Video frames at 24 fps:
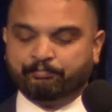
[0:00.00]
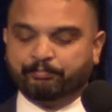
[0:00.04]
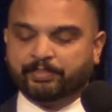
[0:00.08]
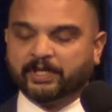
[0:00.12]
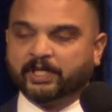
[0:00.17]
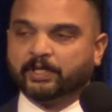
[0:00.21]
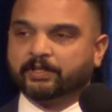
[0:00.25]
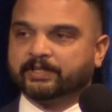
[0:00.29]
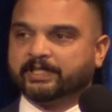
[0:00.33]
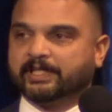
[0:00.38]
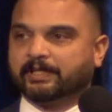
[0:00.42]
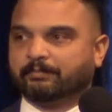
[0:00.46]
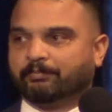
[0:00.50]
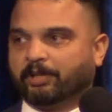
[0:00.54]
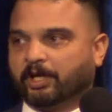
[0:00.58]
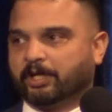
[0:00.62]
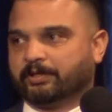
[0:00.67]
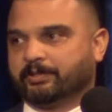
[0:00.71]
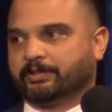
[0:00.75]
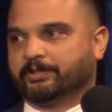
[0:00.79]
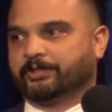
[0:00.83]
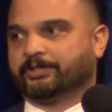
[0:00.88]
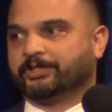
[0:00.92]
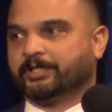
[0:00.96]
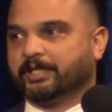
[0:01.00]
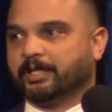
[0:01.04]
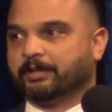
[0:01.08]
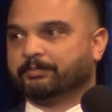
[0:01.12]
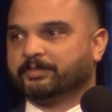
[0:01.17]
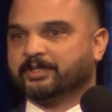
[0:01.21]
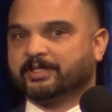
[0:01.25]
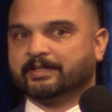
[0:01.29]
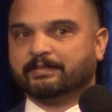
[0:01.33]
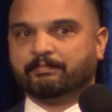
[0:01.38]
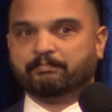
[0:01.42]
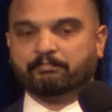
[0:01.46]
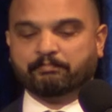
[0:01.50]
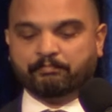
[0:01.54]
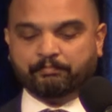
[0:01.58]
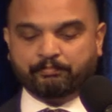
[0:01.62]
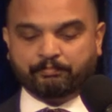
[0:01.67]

building partnerships,